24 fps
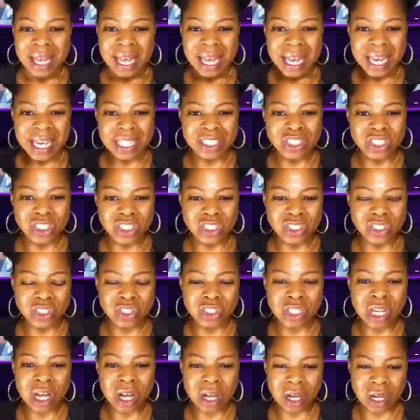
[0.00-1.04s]
It just
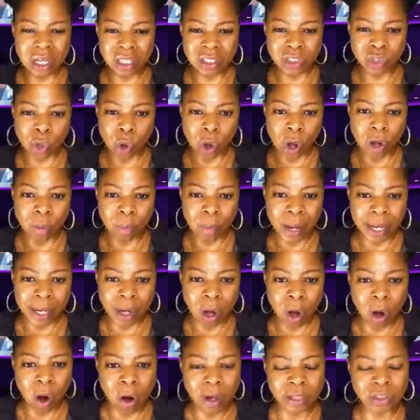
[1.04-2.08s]
tugs on my
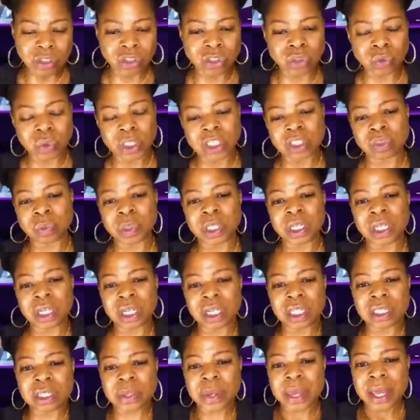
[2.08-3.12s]
heartstrings
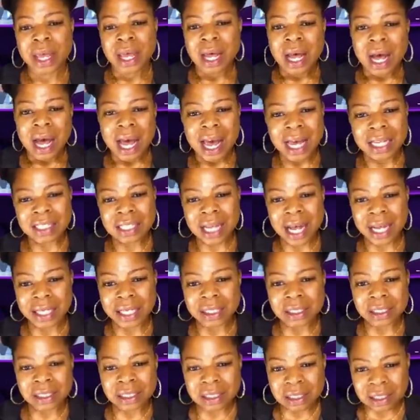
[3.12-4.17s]
because as I
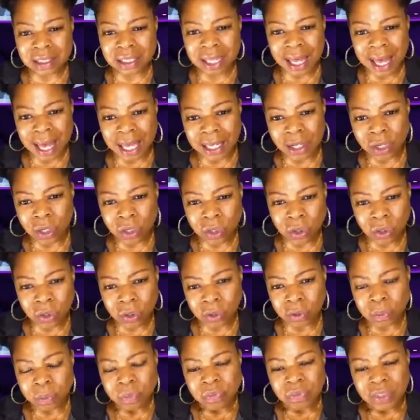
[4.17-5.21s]
look at
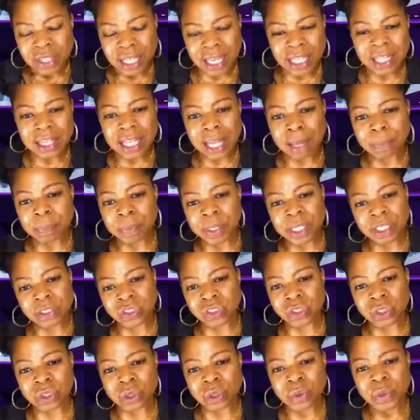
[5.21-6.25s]
her in that
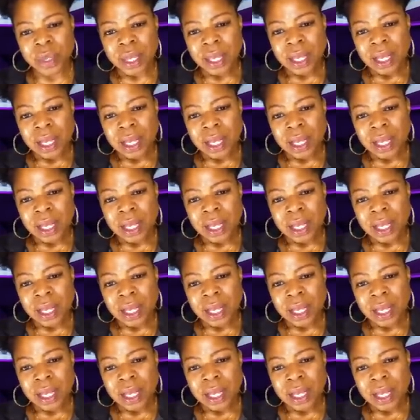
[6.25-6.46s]
picture,